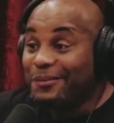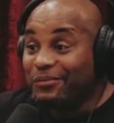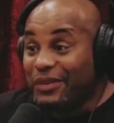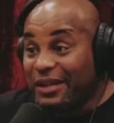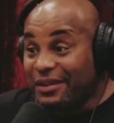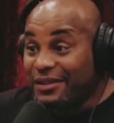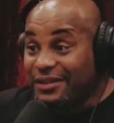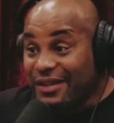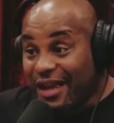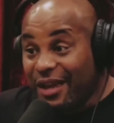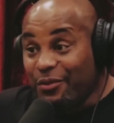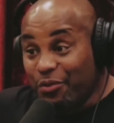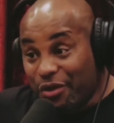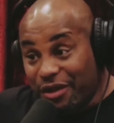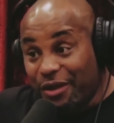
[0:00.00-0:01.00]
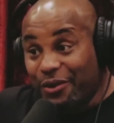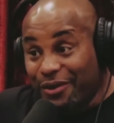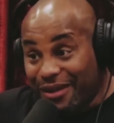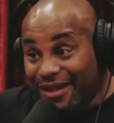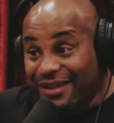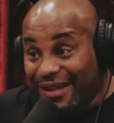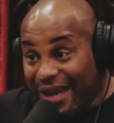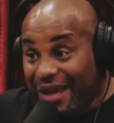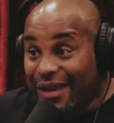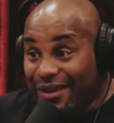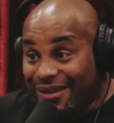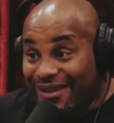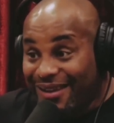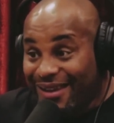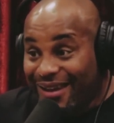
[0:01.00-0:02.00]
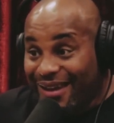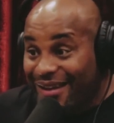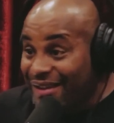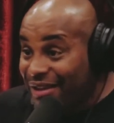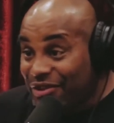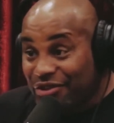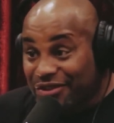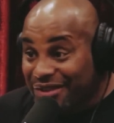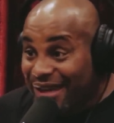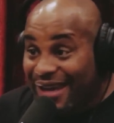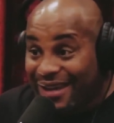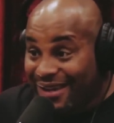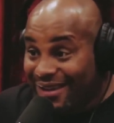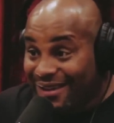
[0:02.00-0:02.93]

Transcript: They decide what they're gonna take and they just take